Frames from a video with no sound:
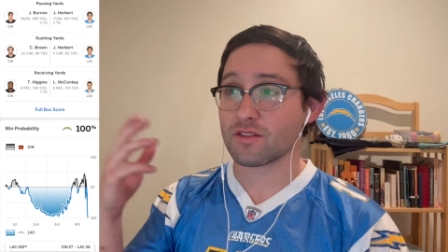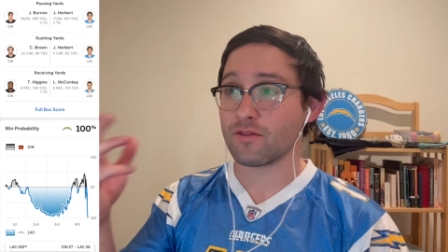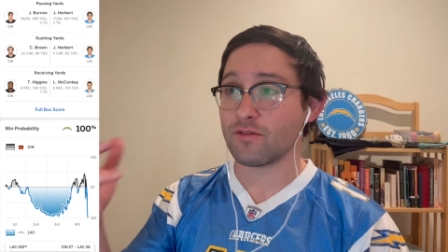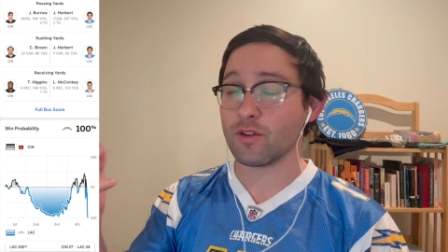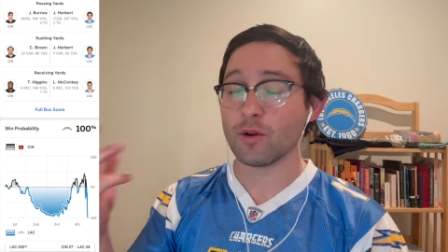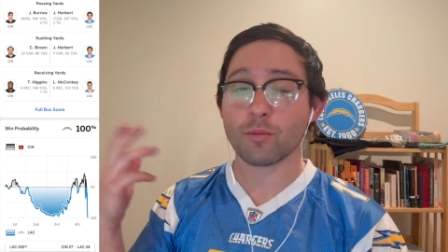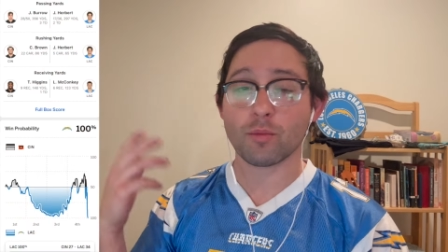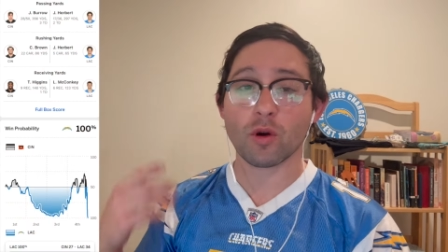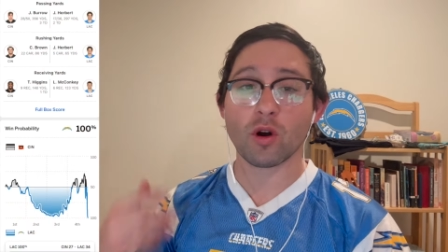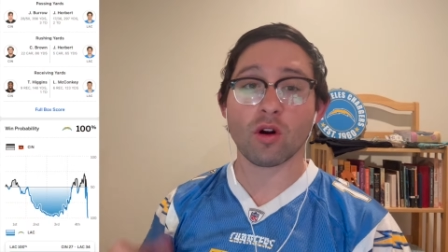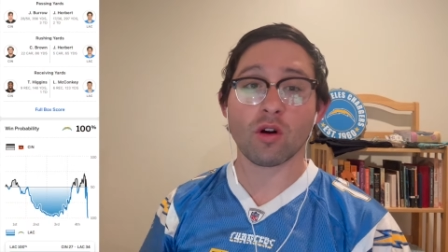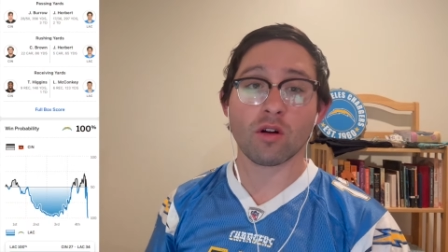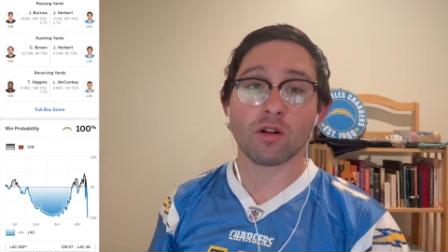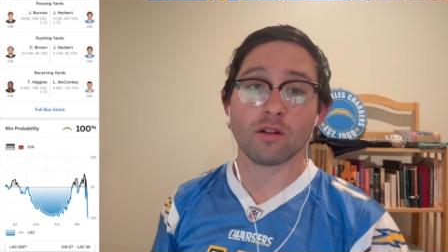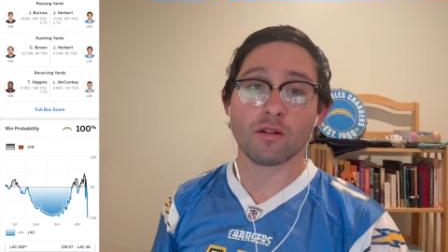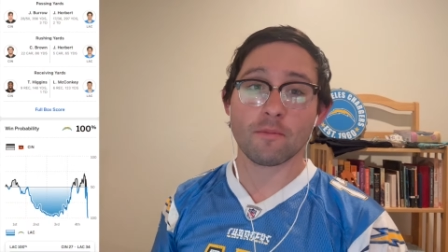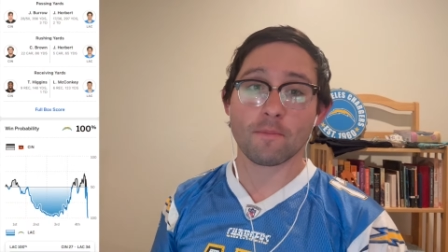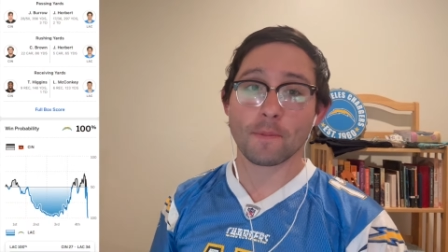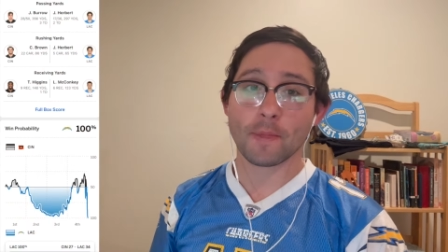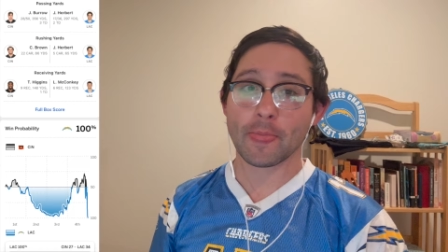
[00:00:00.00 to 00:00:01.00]

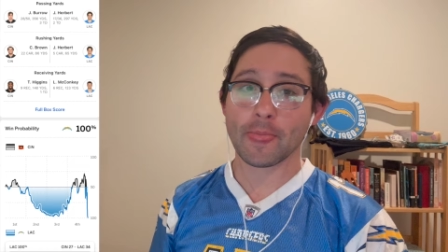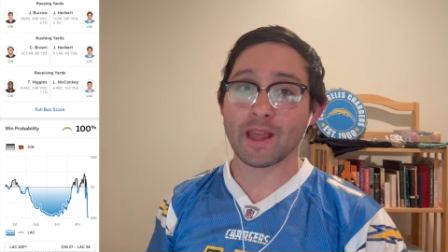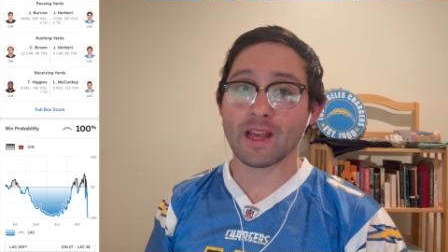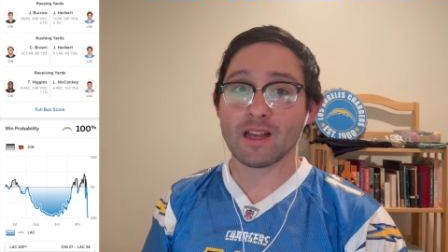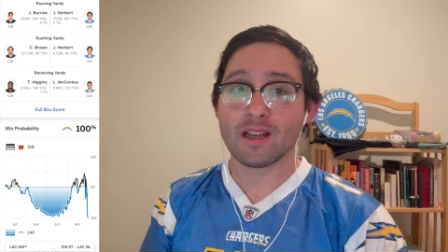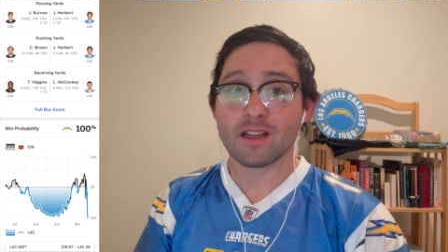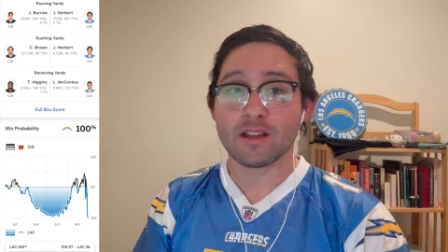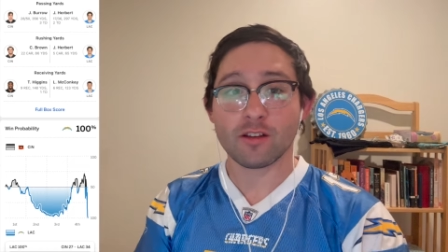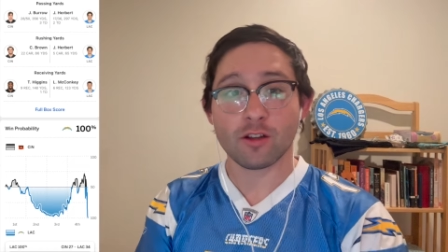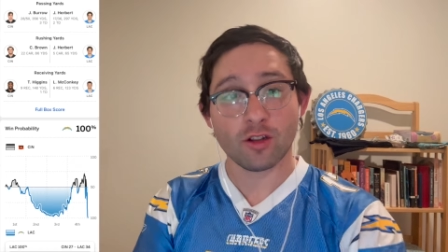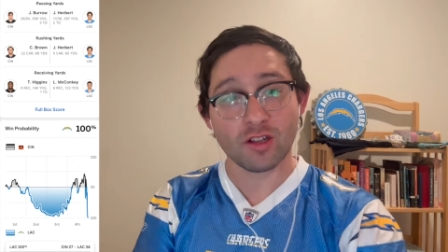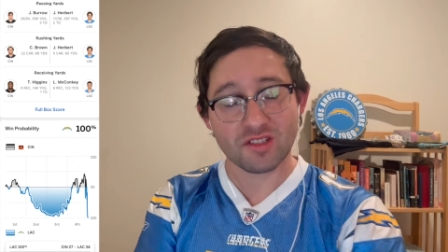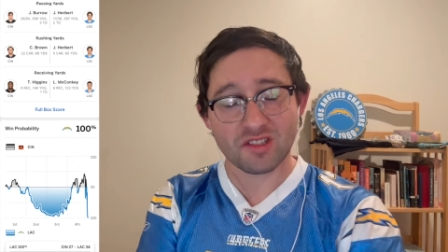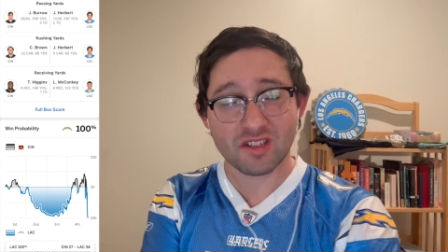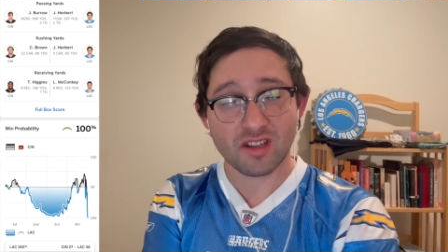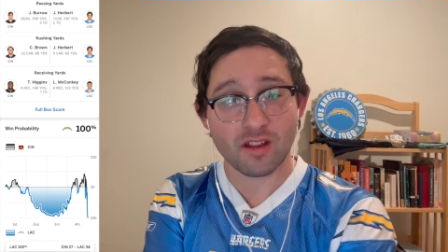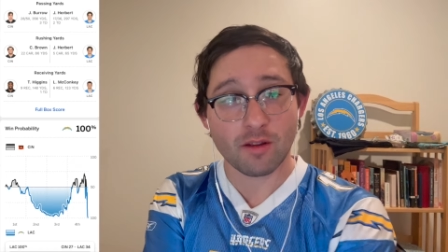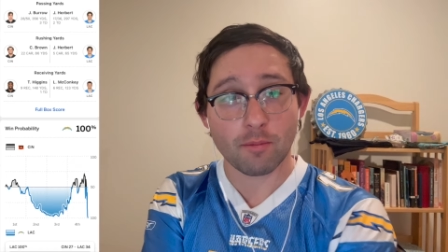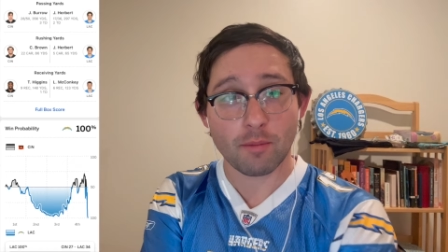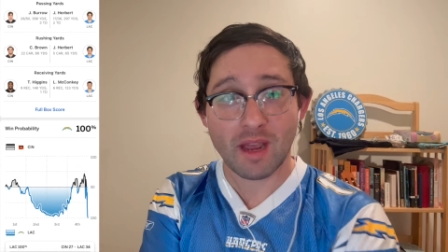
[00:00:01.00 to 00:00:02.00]
football. You
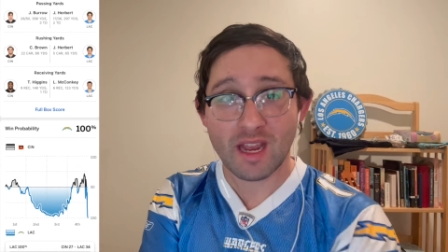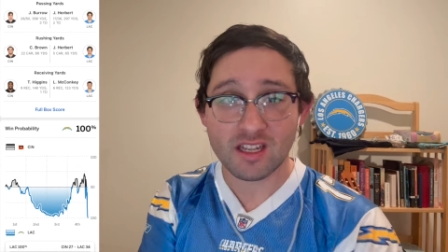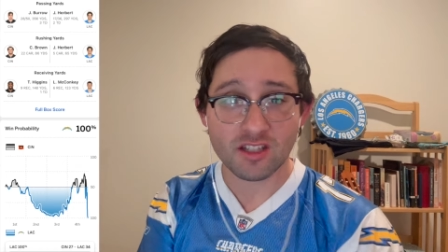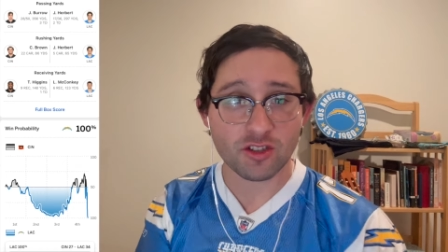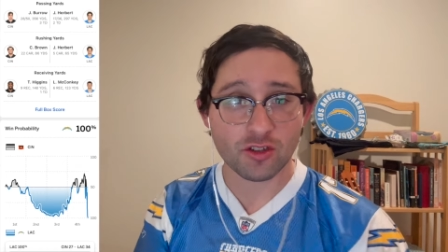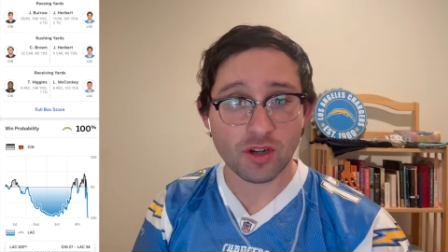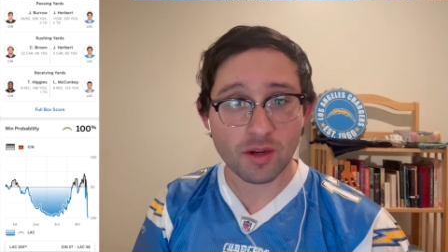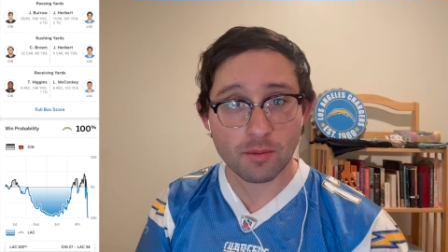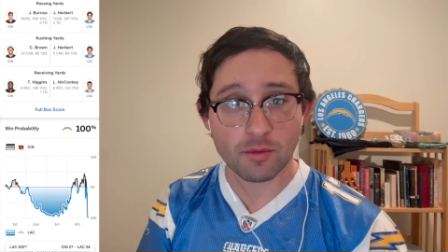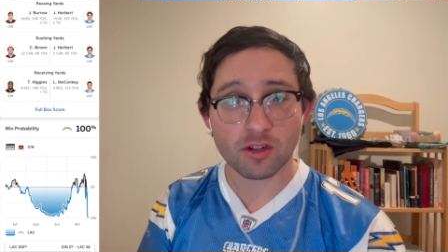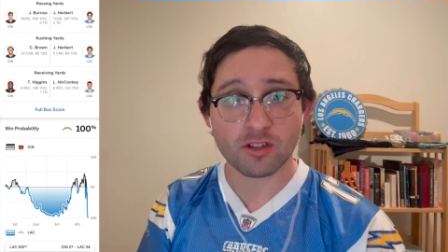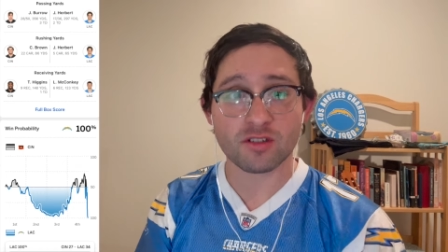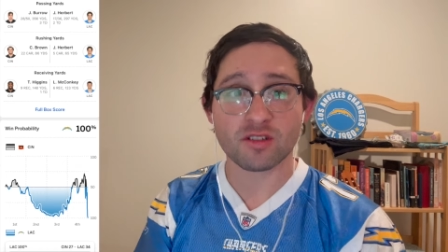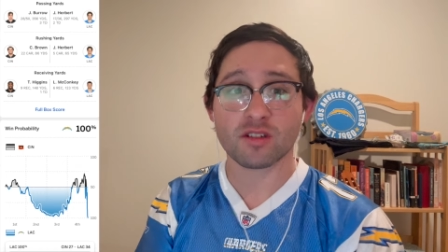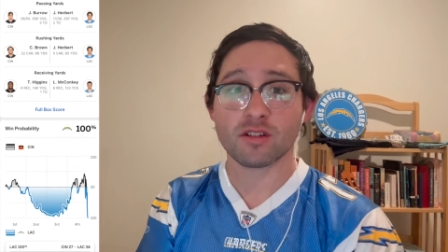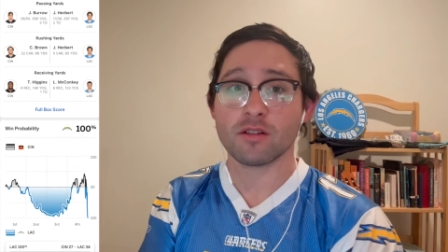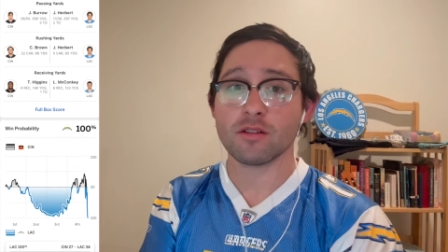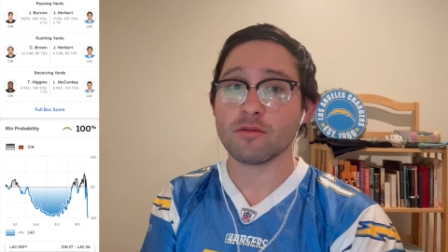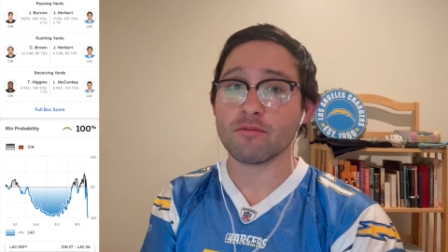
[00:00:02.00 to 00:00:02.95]
listen to the mainstreamers?